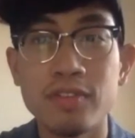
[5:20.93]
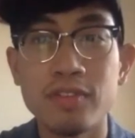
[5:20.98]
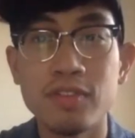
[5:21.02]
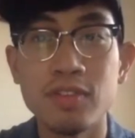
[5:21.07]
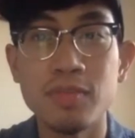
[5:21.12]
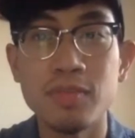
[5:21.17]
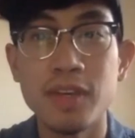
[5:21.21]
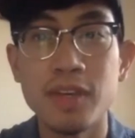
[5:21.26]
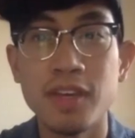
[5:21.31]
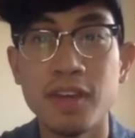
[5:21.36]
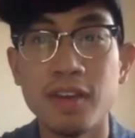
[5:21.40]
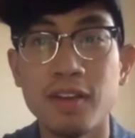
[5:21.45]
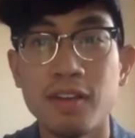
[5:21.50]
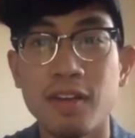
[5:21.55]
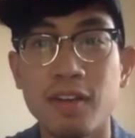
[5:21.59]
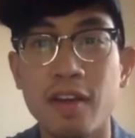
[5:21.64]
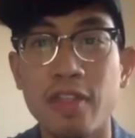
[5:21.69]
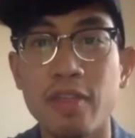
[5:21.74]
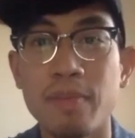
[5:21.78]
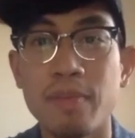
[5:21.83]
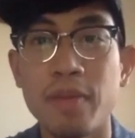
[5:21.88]
to be here
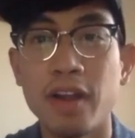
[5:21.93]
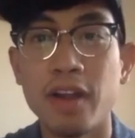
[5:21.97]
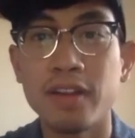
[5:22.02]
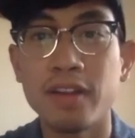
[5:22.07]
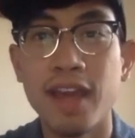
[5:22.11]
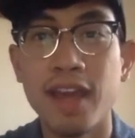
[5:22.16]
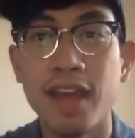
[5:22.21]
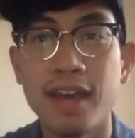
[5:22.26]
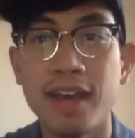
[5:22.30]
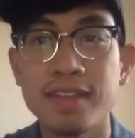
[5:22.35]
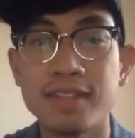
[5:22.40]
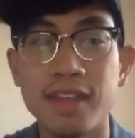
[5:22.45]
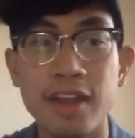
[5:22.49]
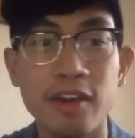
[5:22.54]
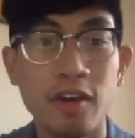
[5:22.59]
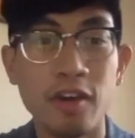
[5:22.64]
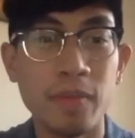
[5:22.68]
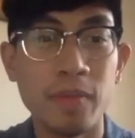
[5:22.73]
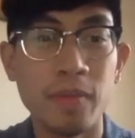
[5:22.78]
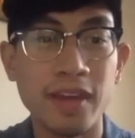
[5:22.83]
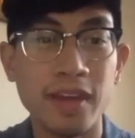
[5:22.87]
on the podcast, and I
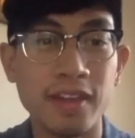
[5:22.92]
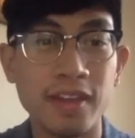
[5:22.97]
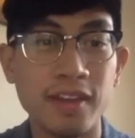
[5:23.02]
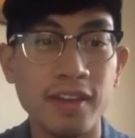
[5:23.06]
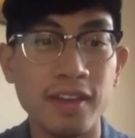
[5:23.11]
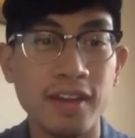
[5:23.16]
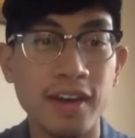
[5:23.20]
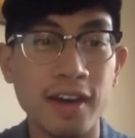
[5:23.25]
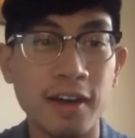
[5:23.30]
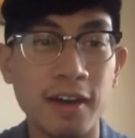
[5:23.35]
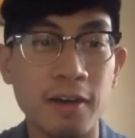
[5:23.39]
hope I can,